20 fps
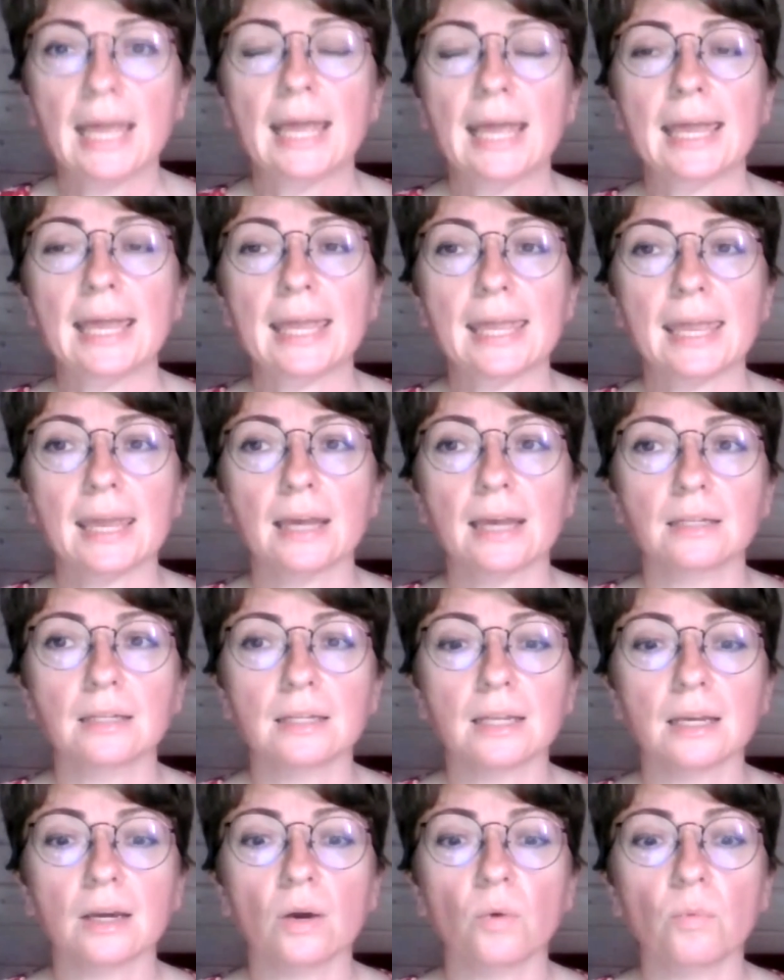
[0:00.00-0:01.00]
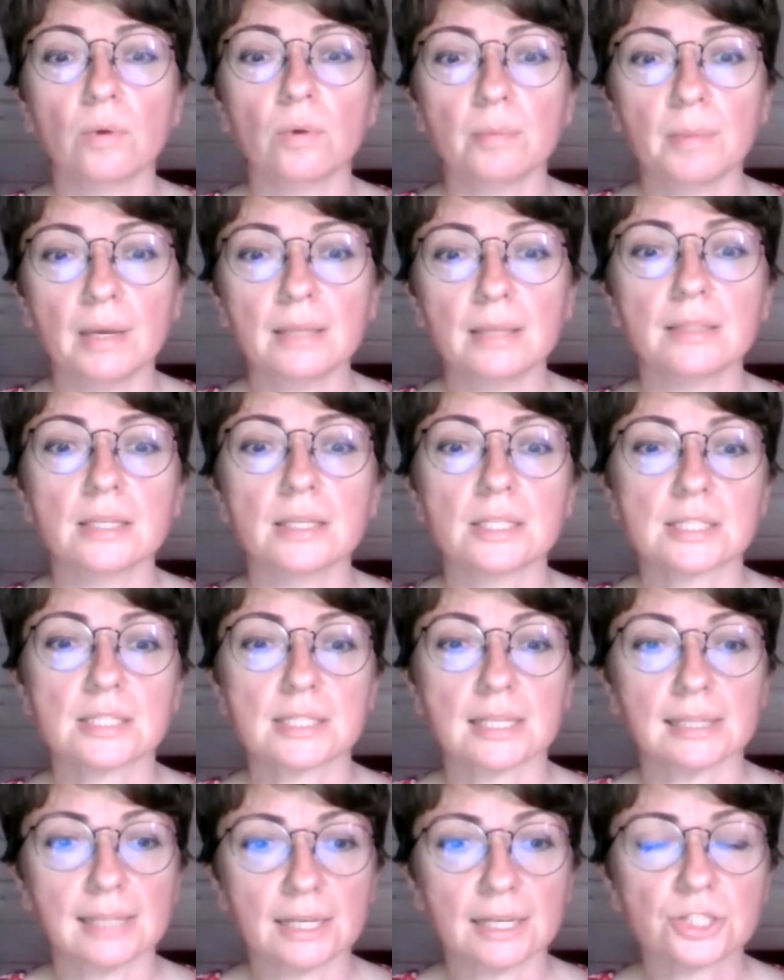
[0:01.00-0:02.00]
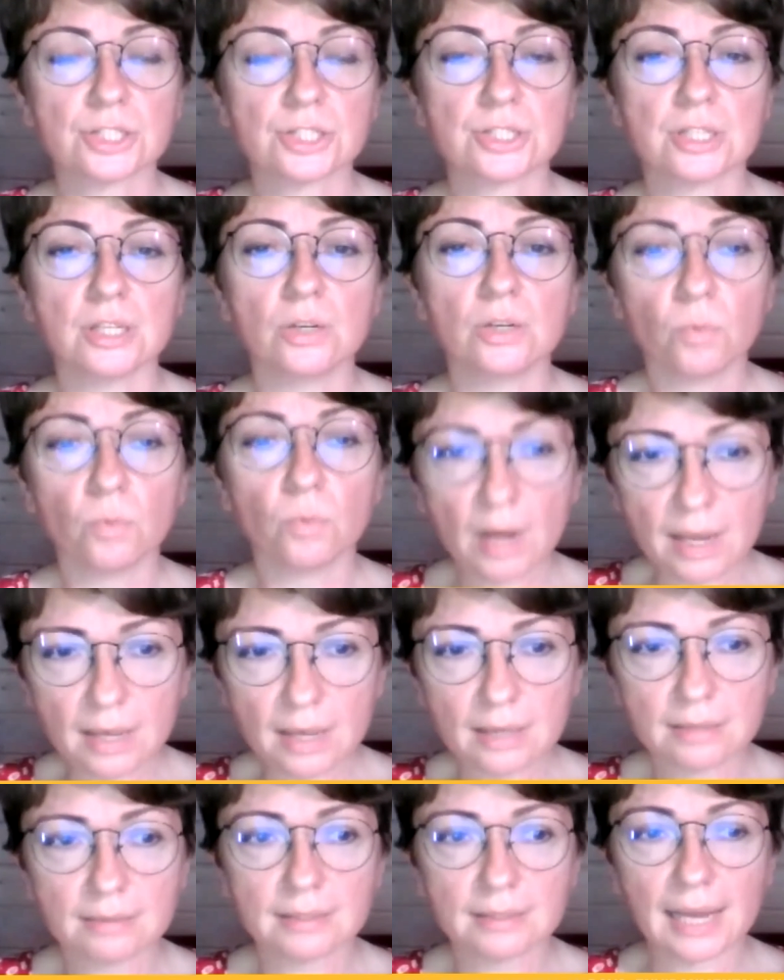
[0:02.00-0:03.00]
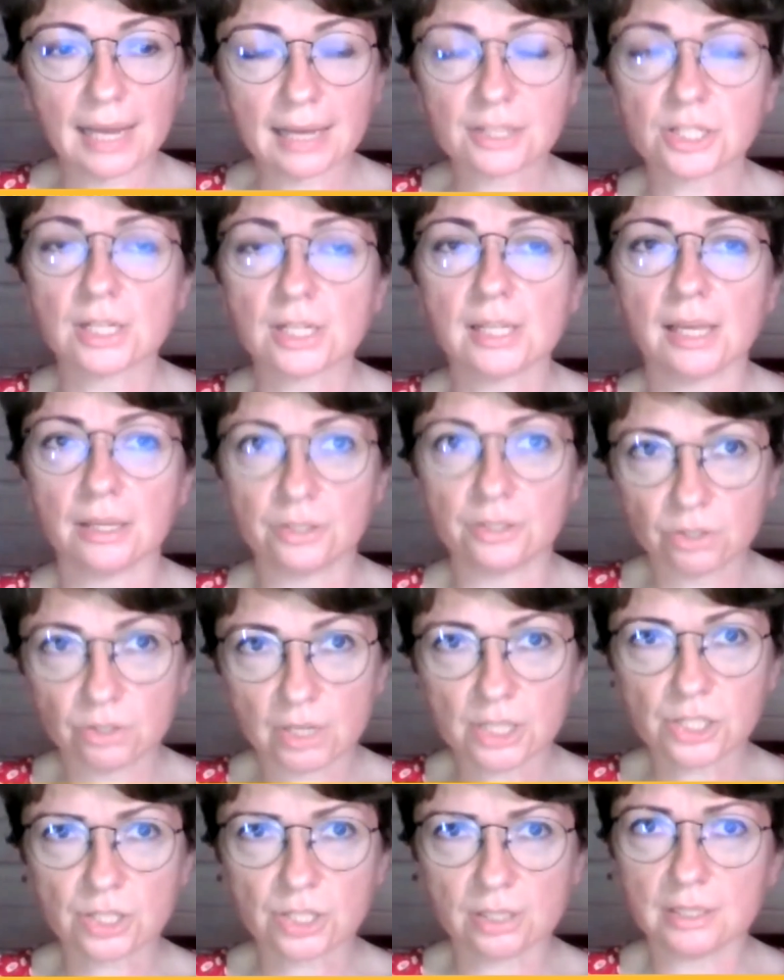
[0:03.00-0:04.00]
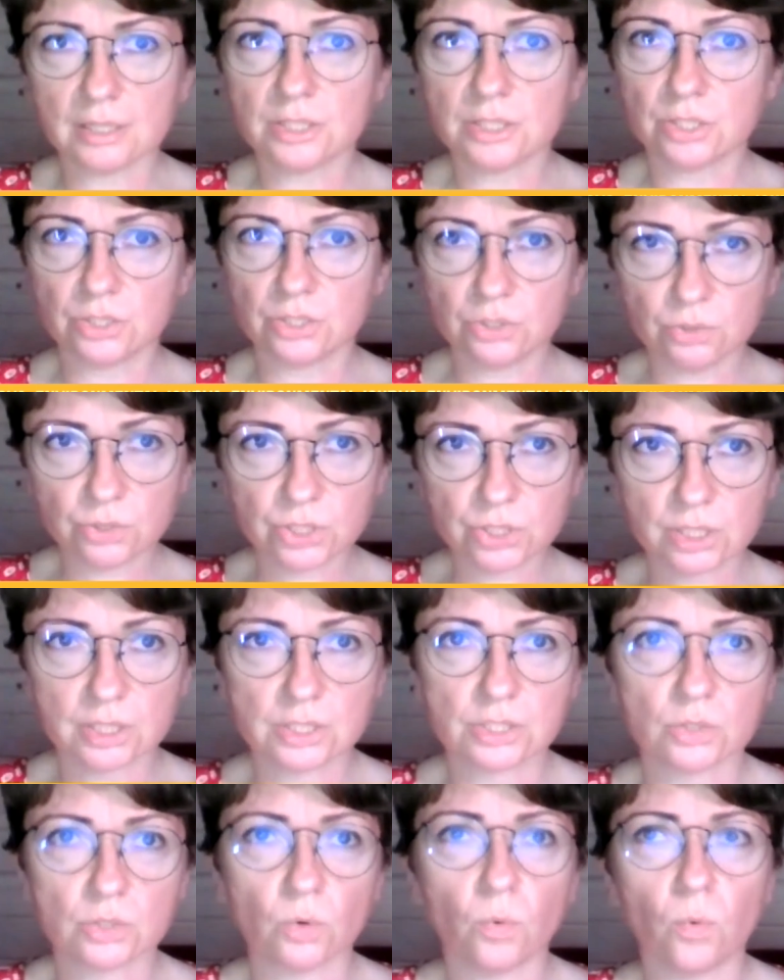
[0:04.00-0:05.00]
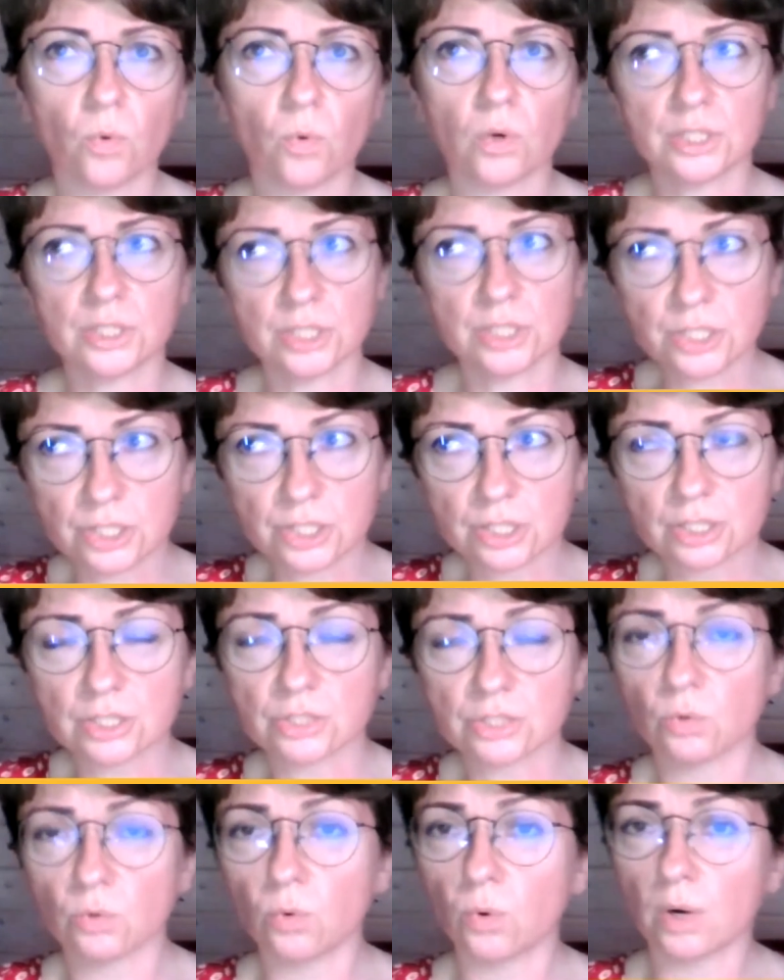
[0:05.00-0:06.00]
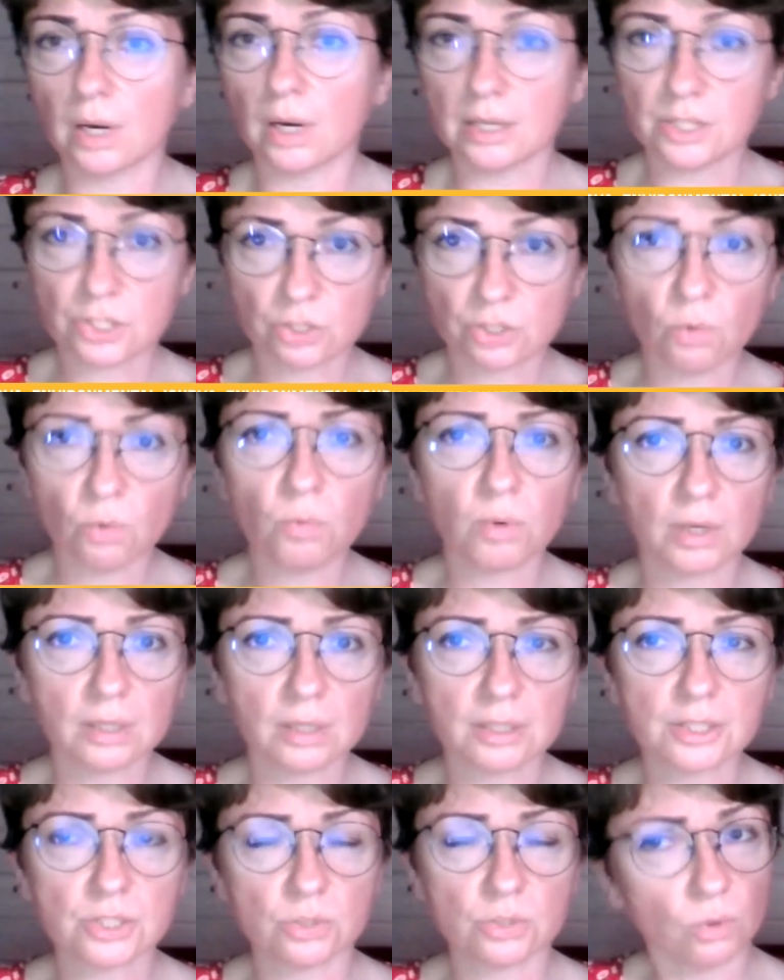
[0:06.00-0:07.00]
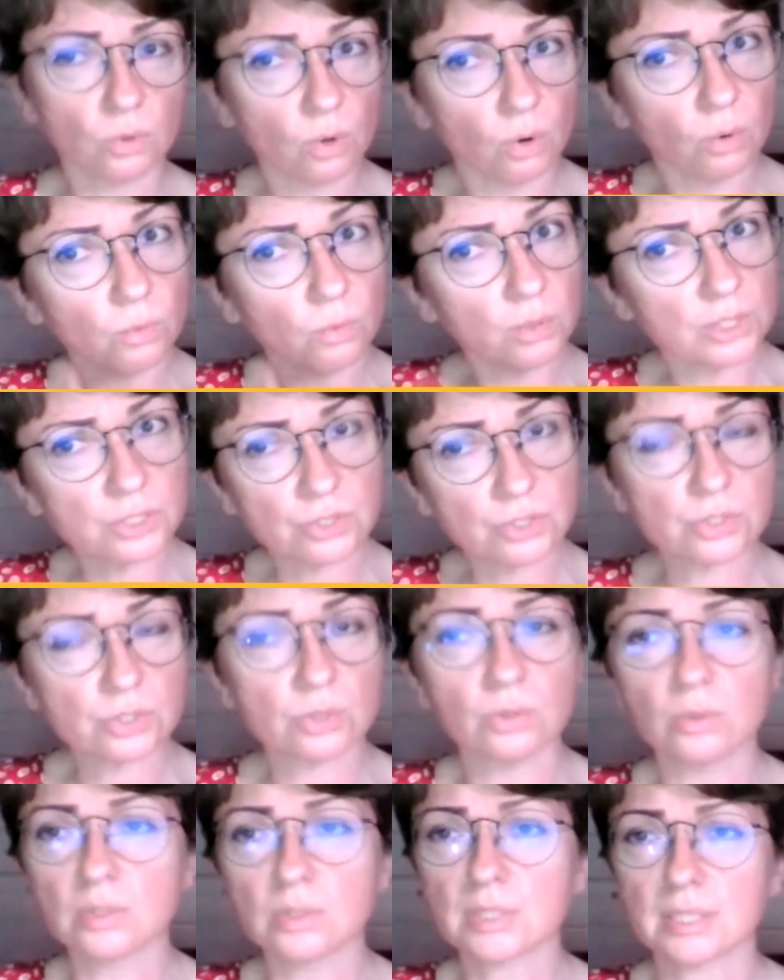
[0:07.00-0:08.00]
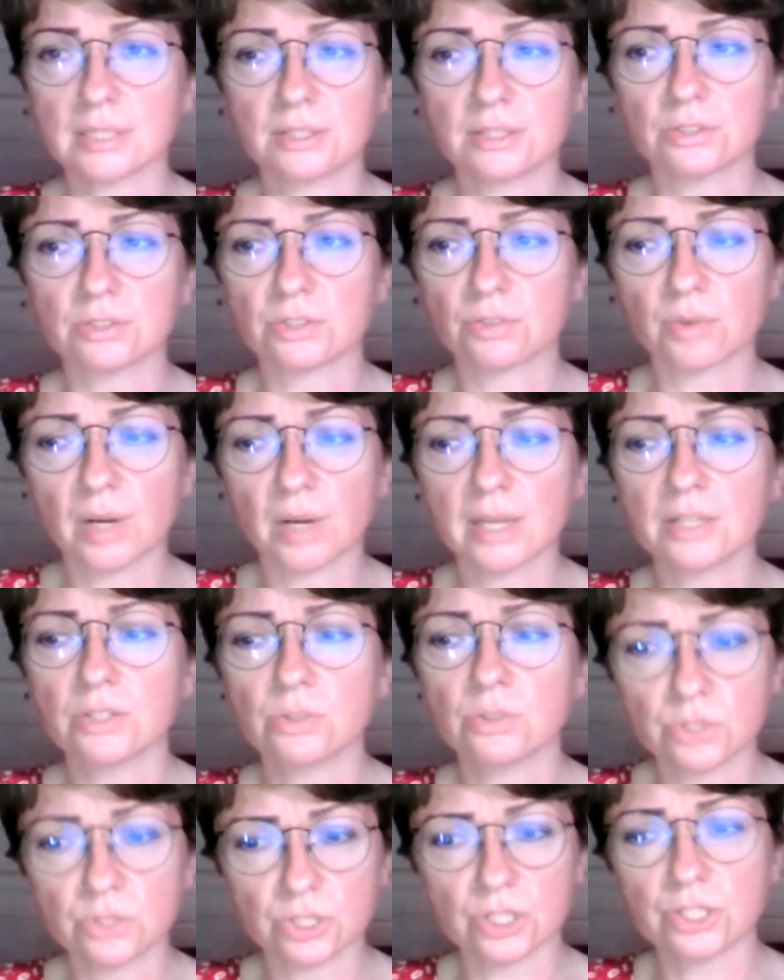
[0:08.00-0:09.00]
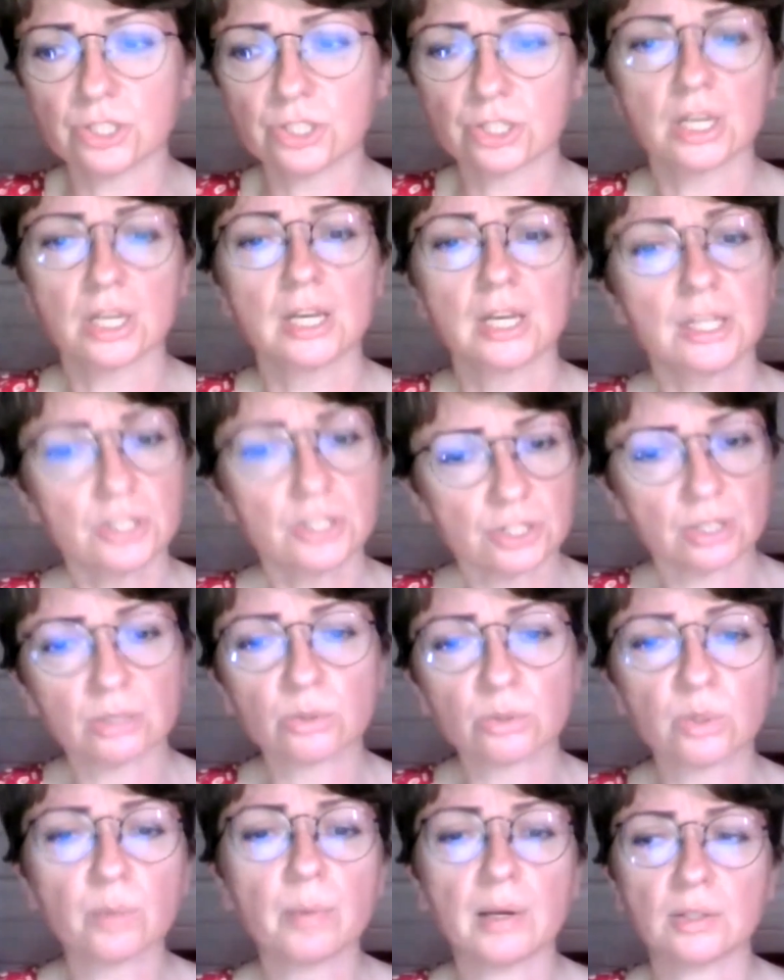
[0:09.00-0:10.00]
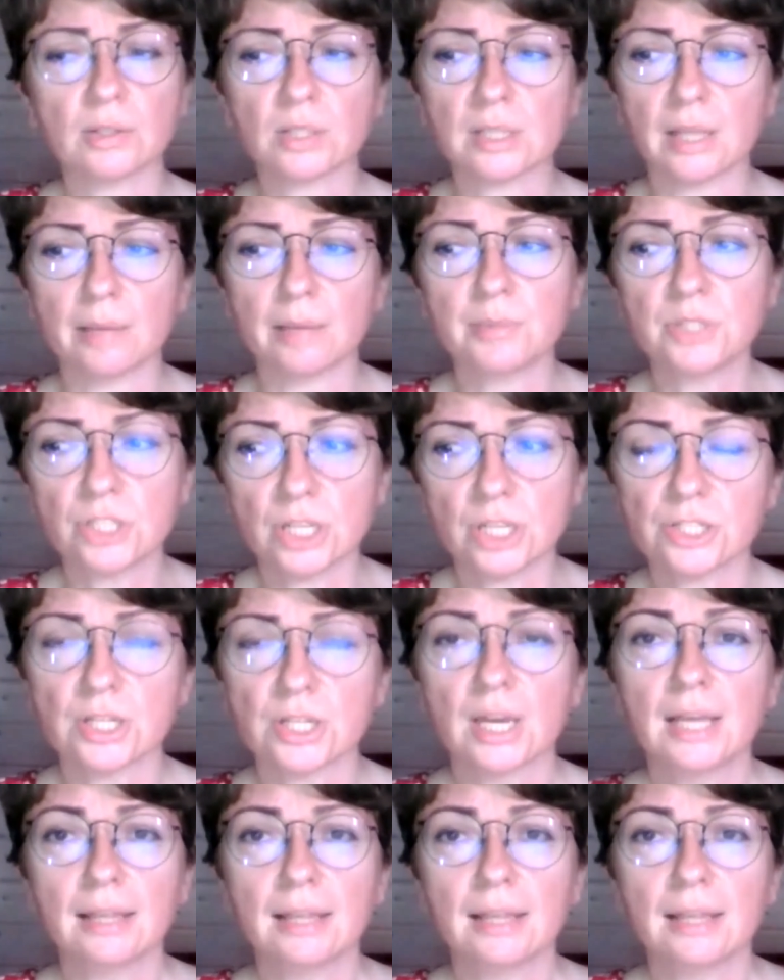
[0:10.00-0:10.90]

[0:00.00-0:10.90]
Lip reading: And we made these lectures in a way that actually educational institutions or teachers or NGO workers who go into schools and are trying to teach children about climate change,